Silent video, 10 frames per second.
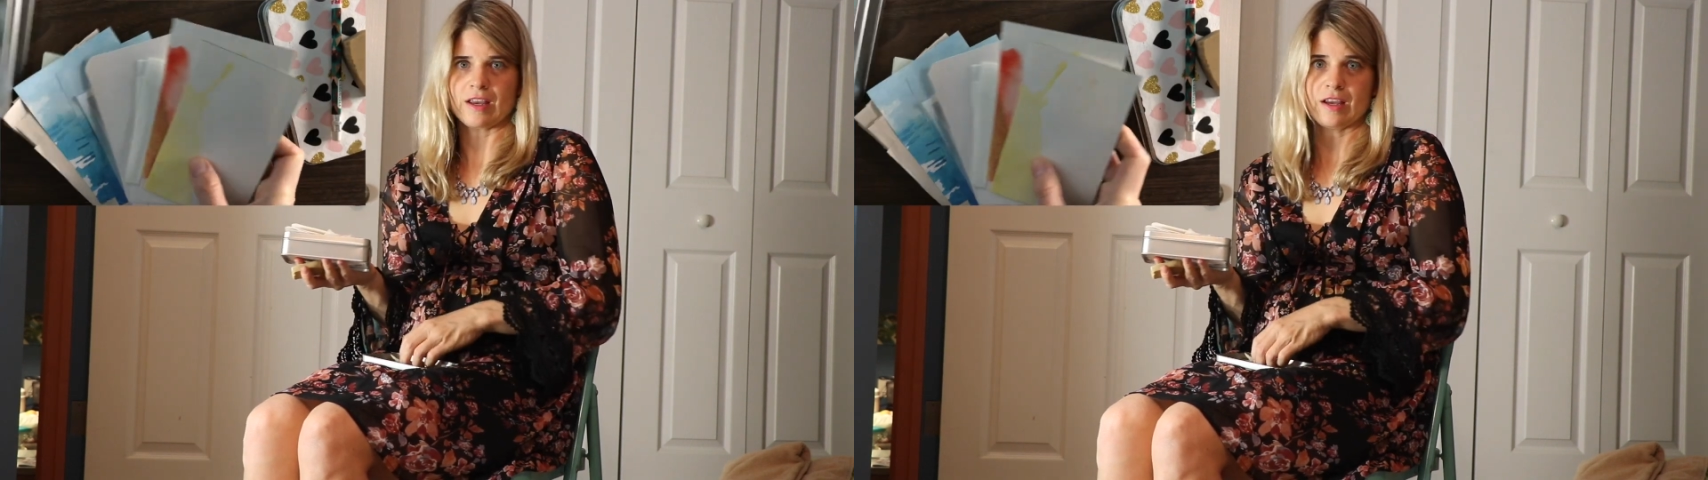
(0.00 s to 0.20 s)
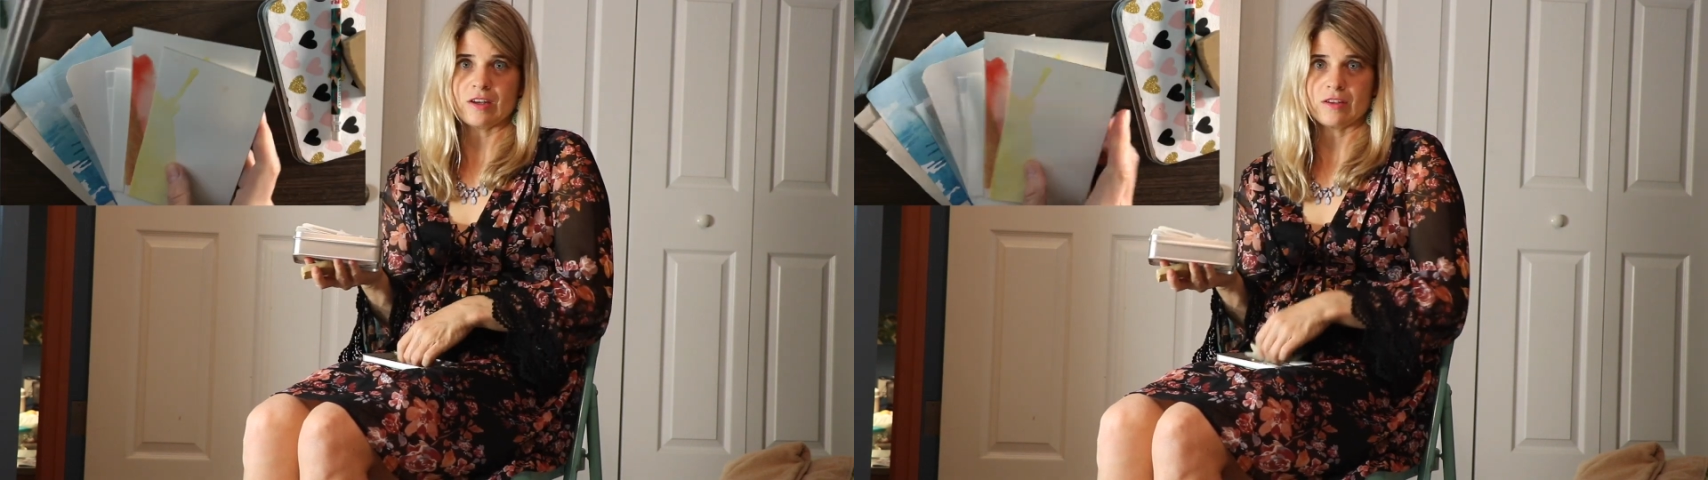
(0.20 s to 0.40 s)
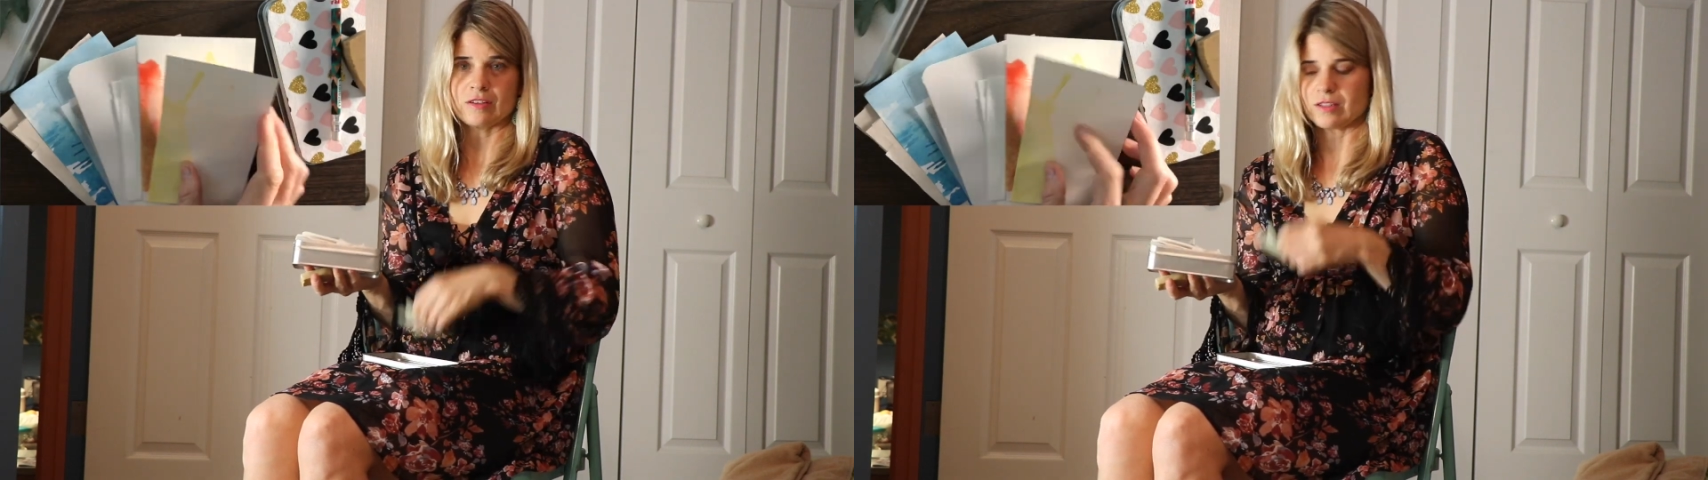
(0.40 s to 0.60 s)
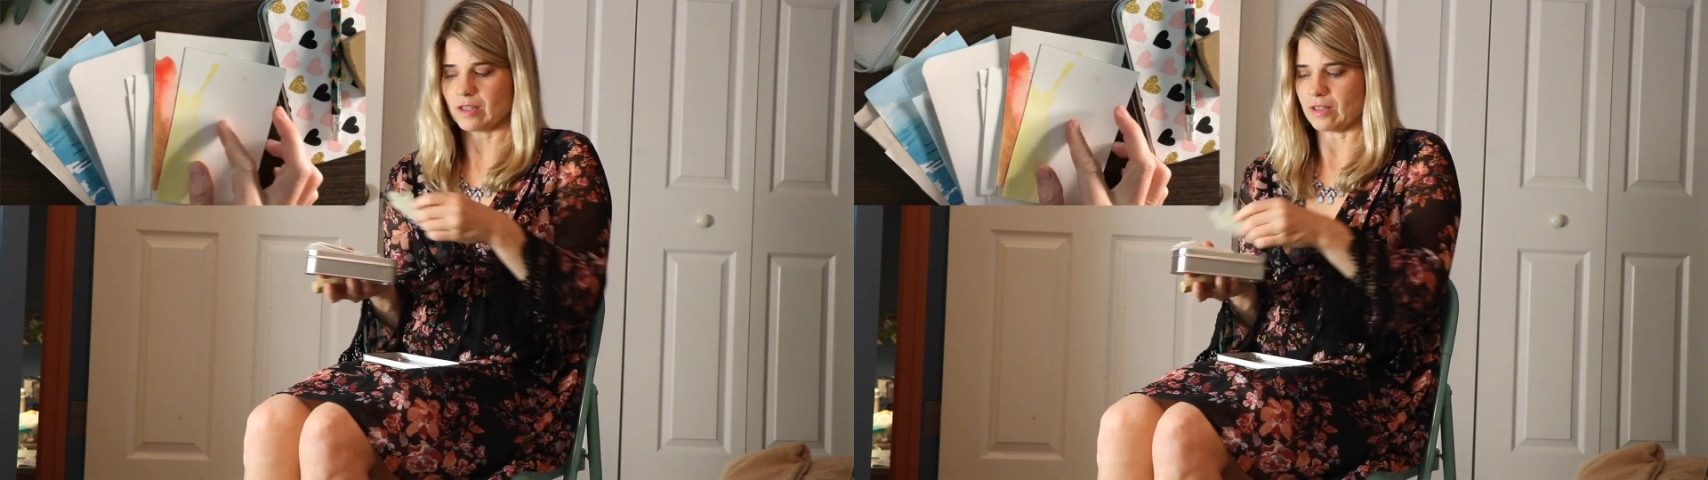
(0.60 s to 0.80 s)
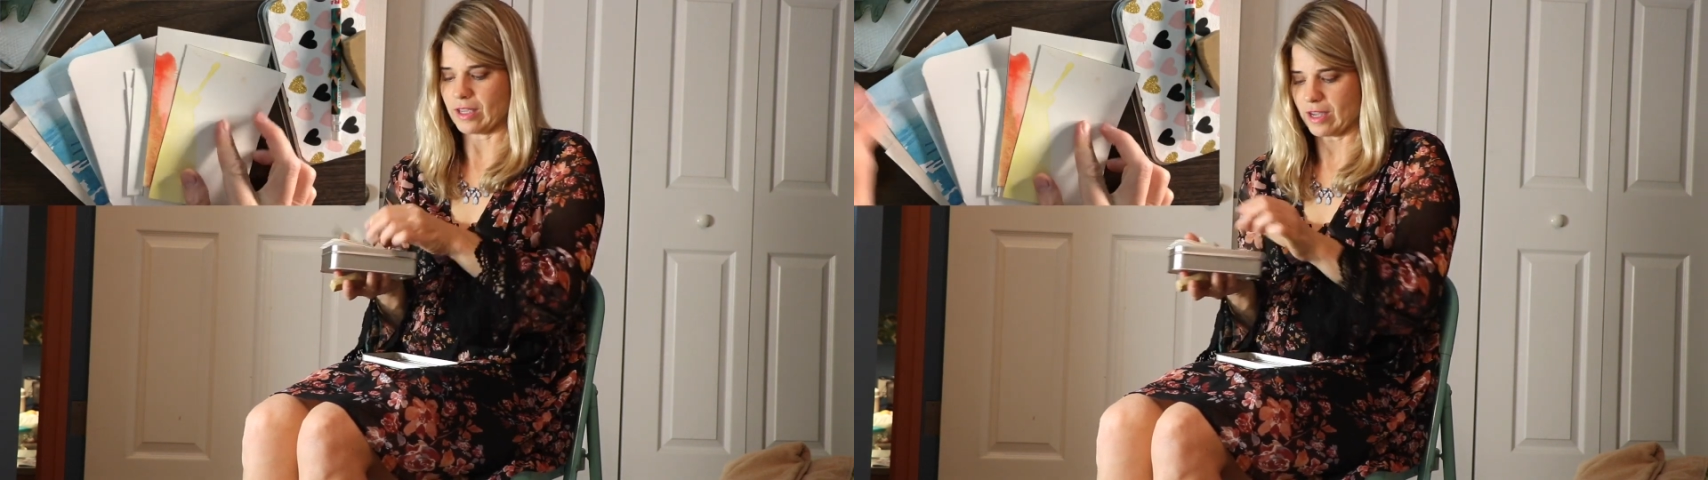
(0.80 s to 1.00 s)

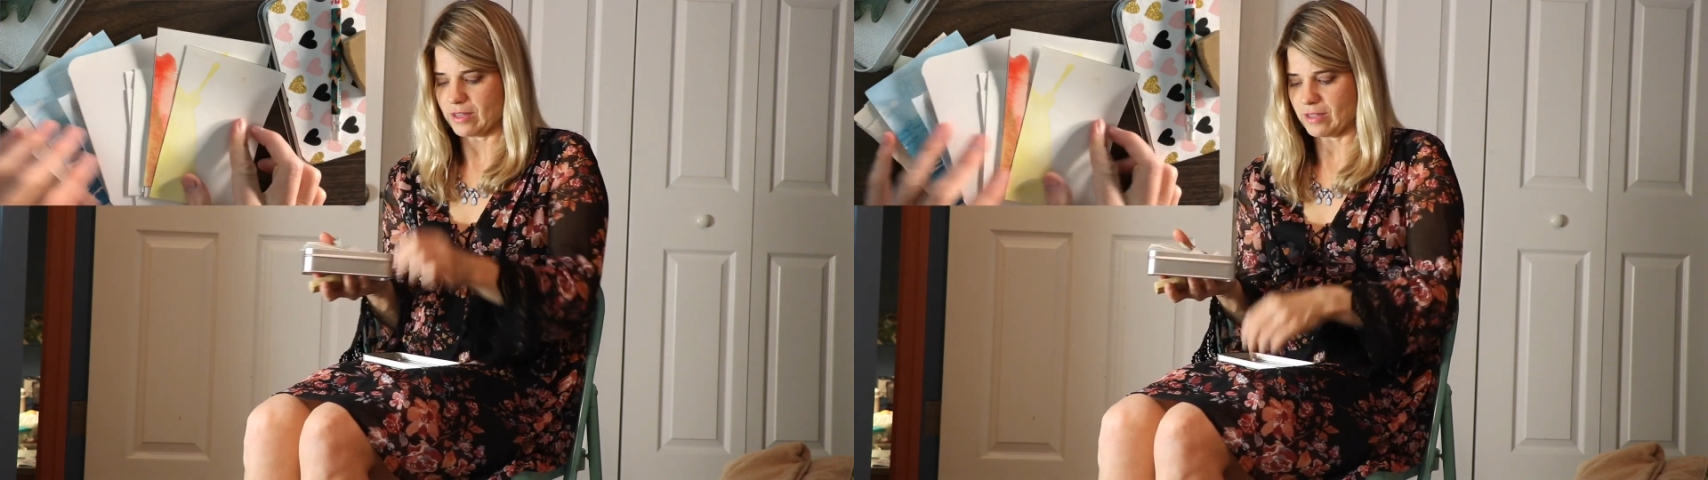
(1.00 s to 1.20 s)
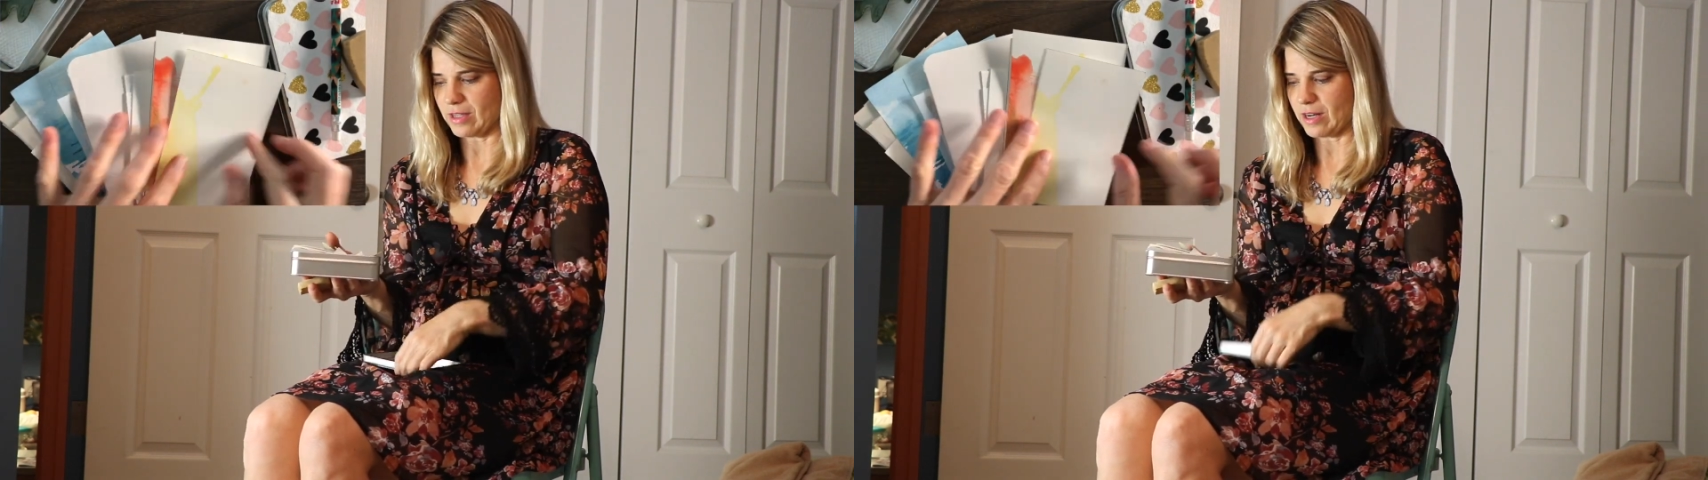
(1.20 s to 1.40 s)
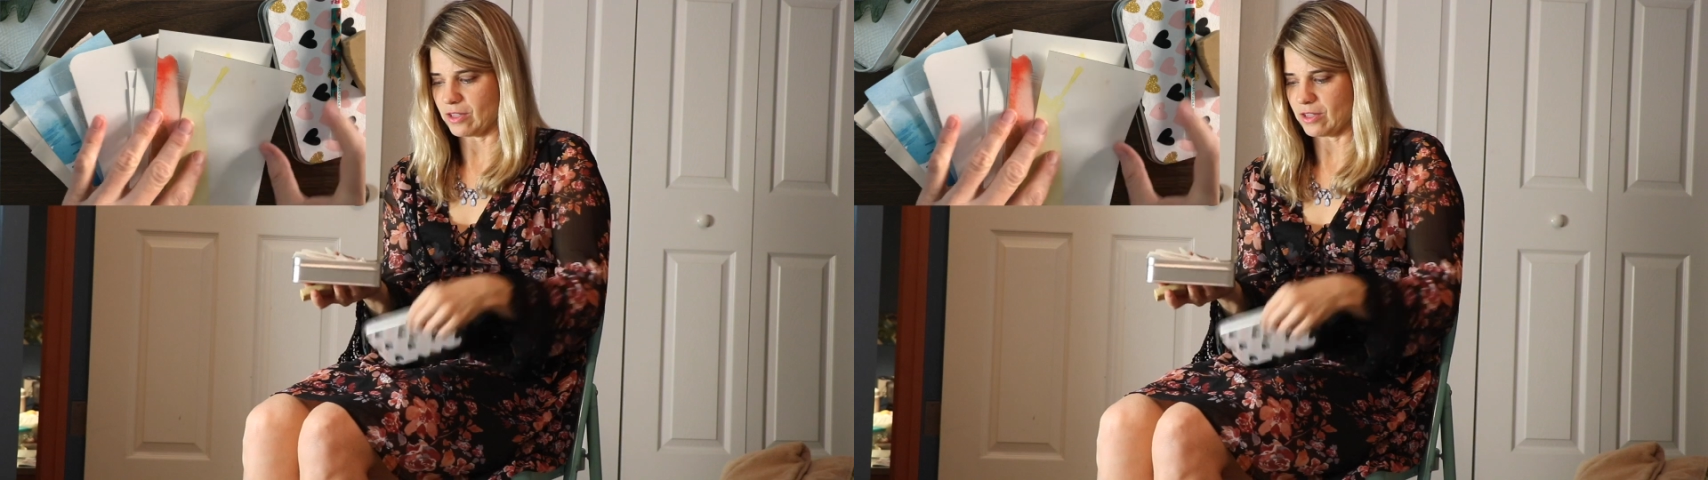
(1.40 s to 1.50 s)
and like I said,